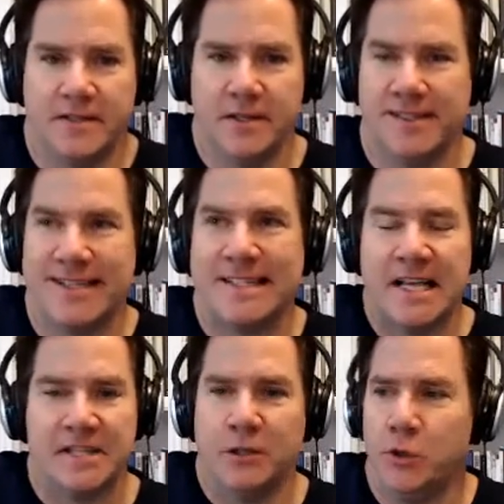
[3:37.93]

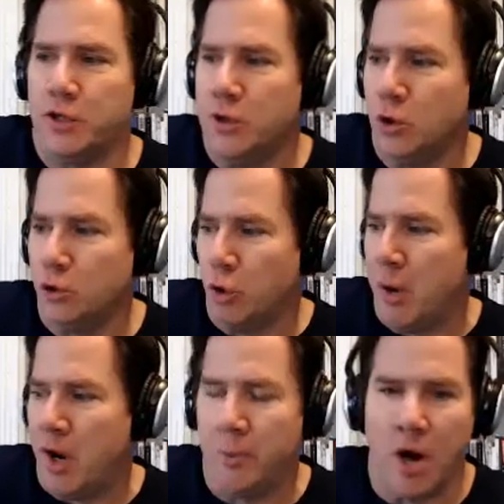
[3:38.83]
success solution, the old
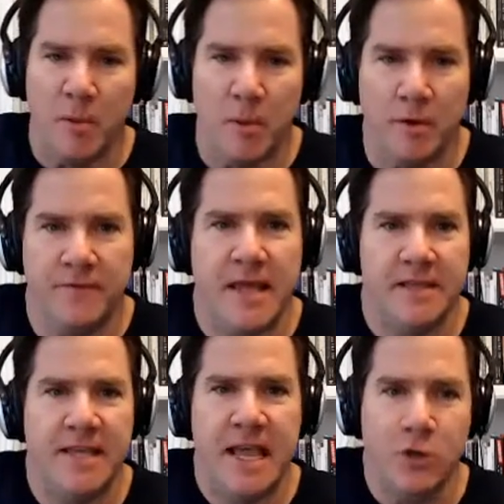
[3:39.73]
Groupon problem of
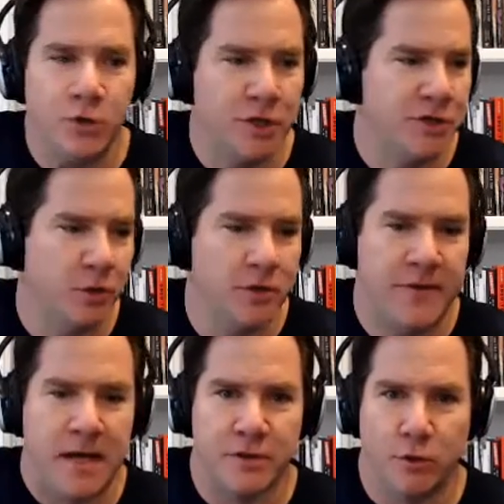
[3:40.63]
you just sold
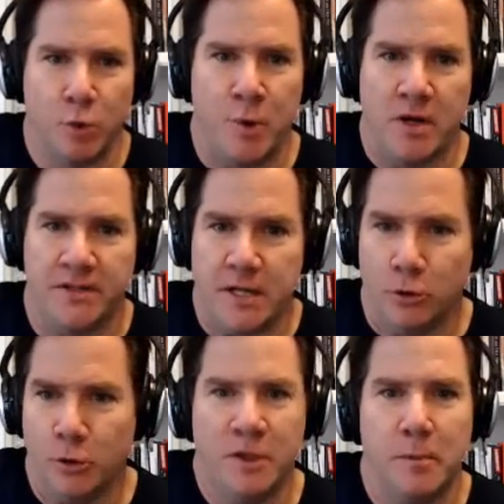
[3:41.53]
1,000 Groupons that
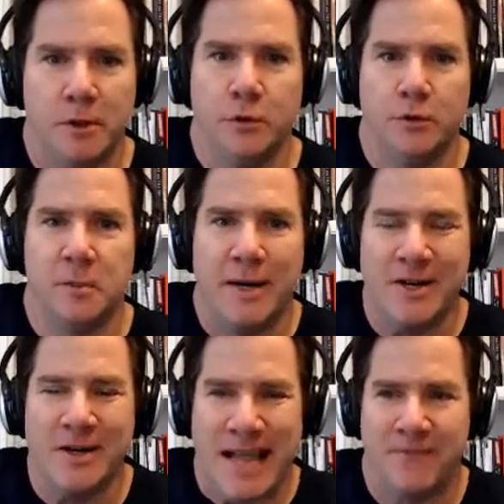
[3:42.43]
you're losing money
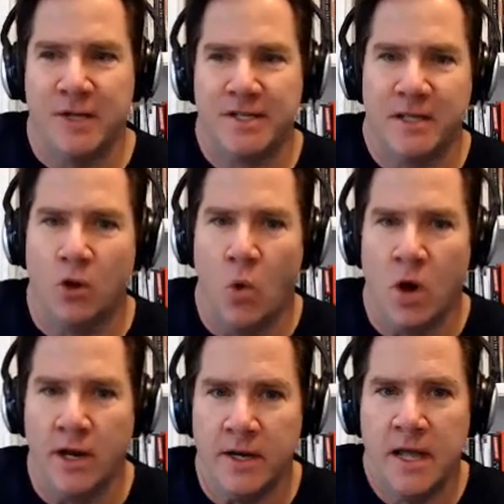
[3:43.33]
on every single
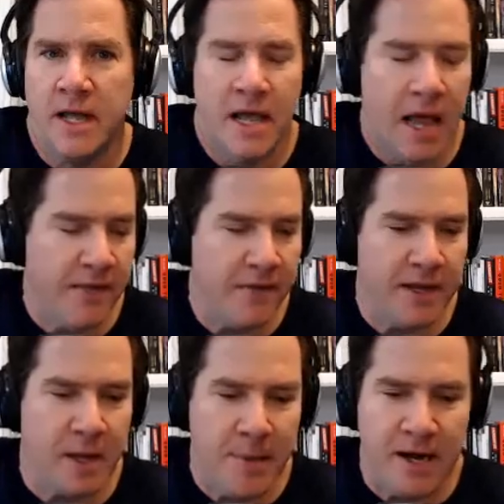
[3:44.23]
one, and then they
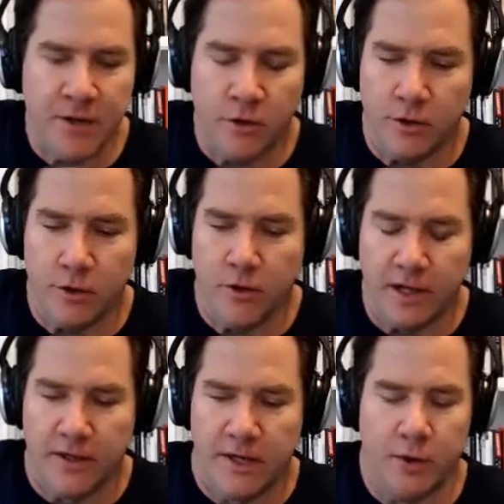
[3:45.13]
come in and you're
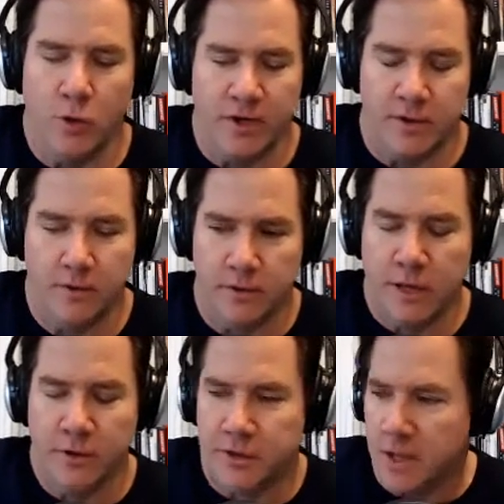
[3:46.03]
like, you want to
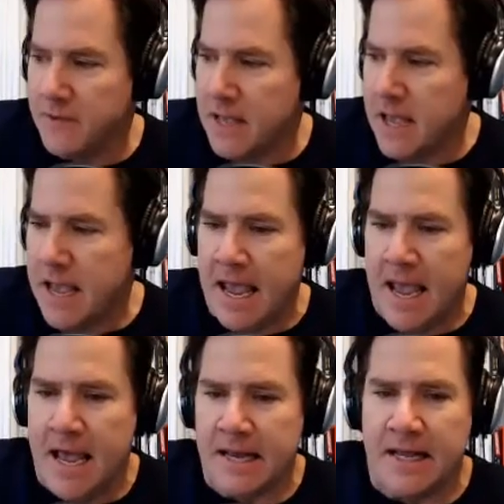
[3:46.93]
kill yourself.
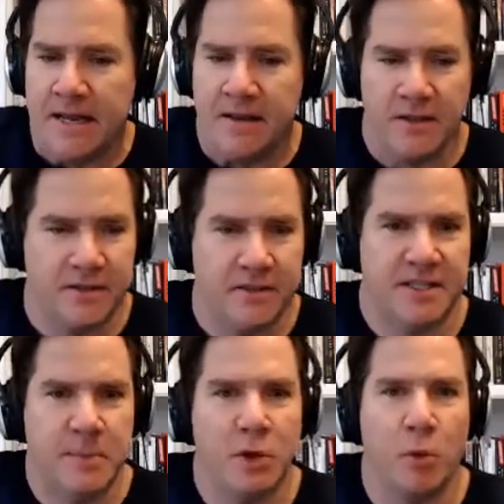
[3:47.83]
And it's
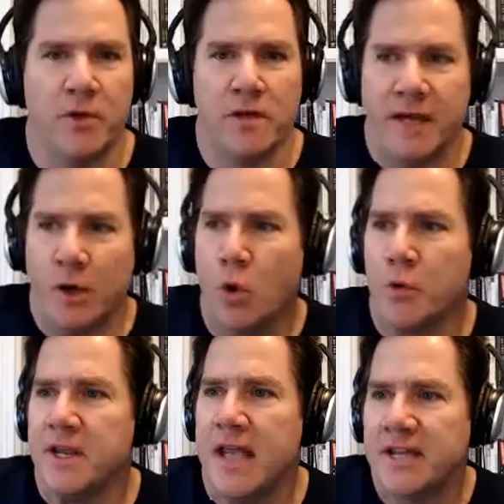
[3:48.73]
similar with online
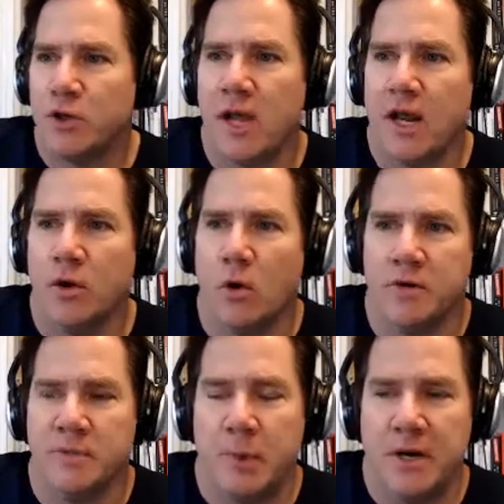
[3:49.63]
ordering. Yes, you're getting
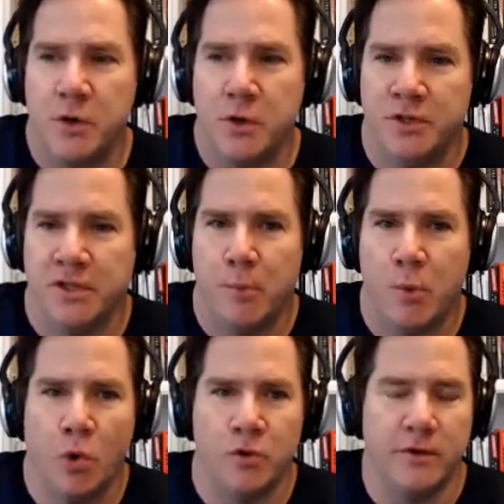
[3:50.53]
orders, but if you're using the
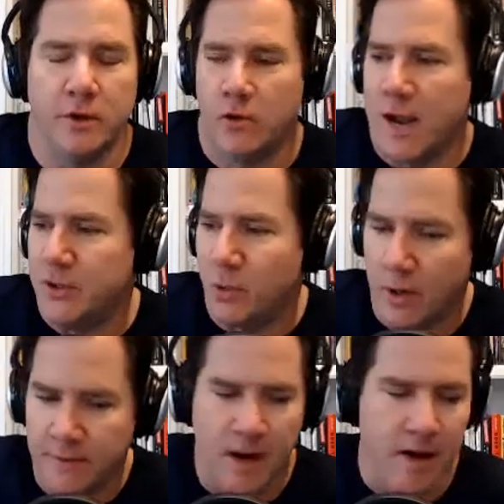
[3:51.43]
portals and they're grabbing
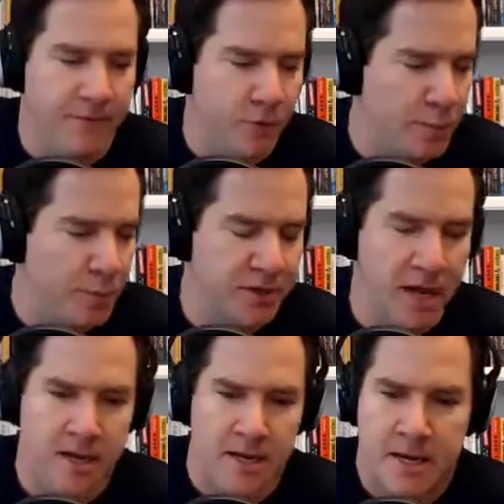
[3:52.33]
25, 30%,